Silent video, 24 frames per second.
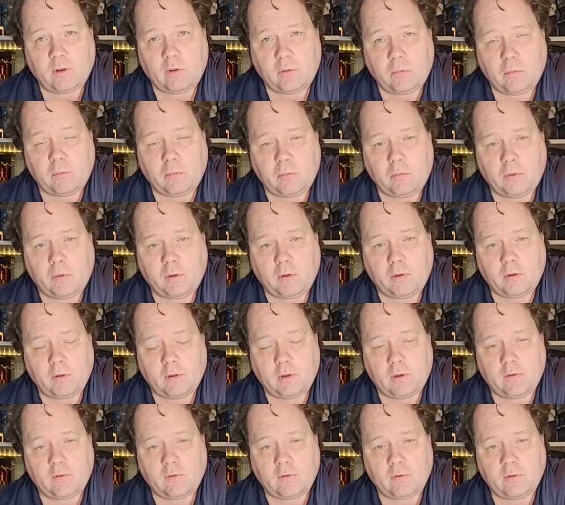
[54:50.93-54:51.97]

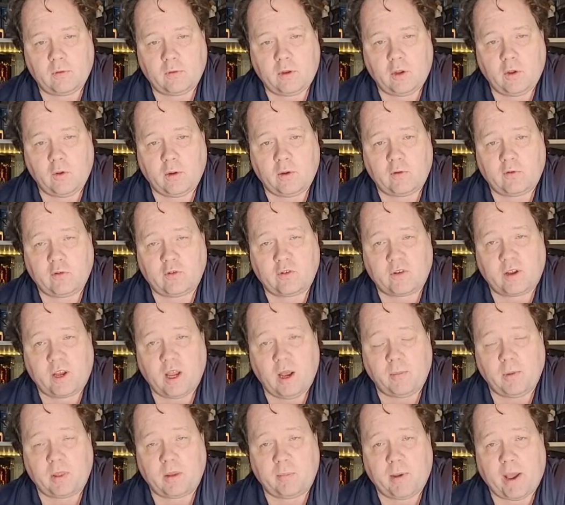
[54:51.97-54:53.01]
these units used to
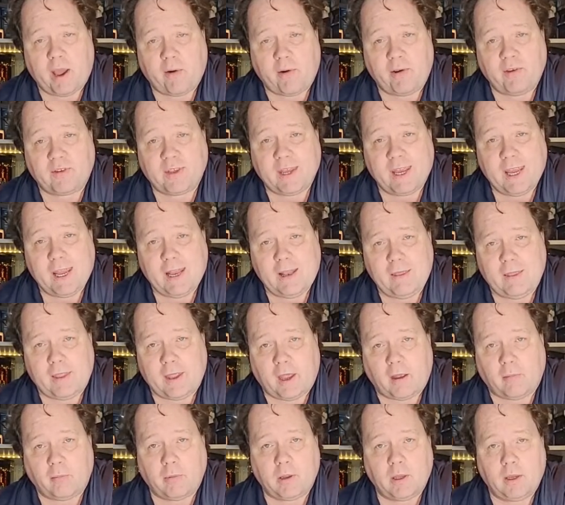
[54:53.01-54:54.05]
come with the batteries in
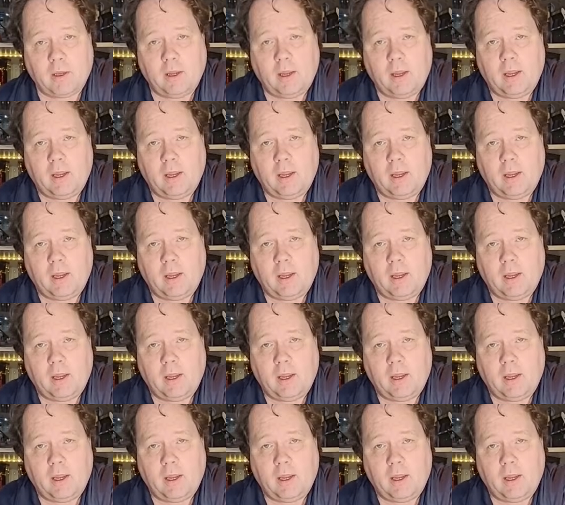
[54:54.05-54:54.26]
them,